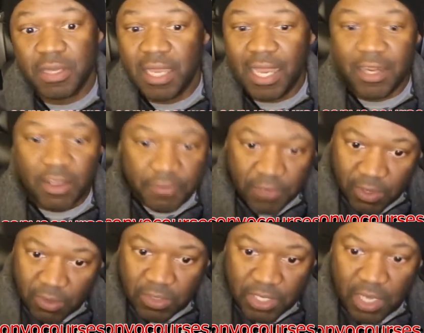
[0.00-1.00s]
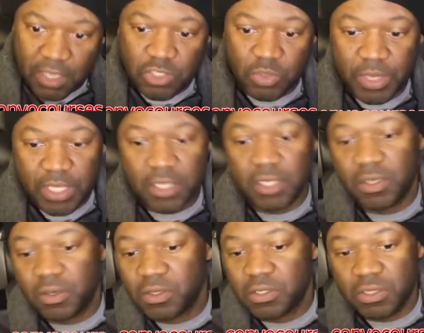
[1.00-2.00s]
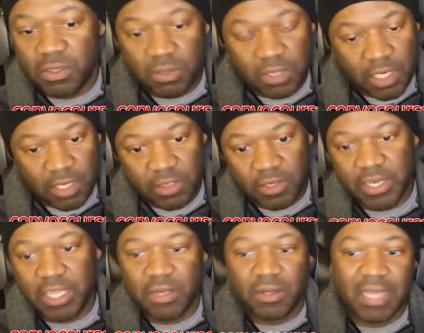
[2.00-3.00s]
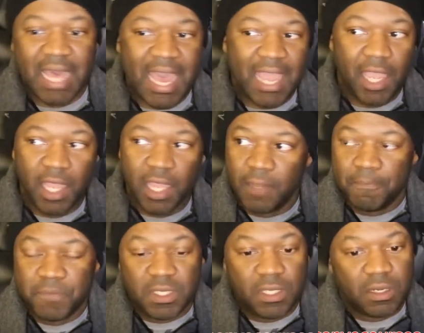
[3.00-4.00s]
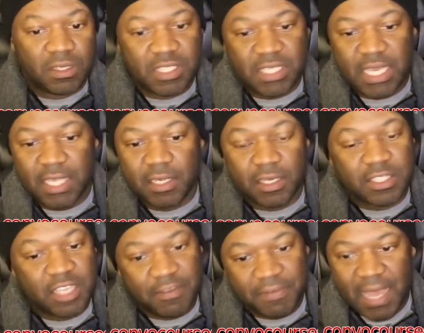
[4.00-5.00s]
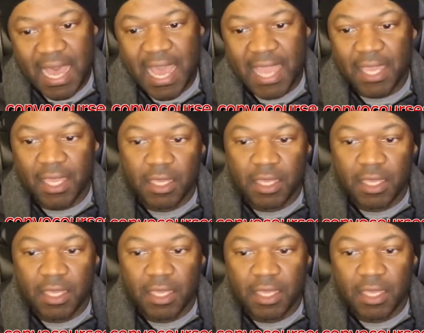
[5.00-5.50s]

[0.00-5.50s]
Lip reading: I know if you're a young 20-year-old dude, young 30-year-old guy, you don't see it, you're a tough guy.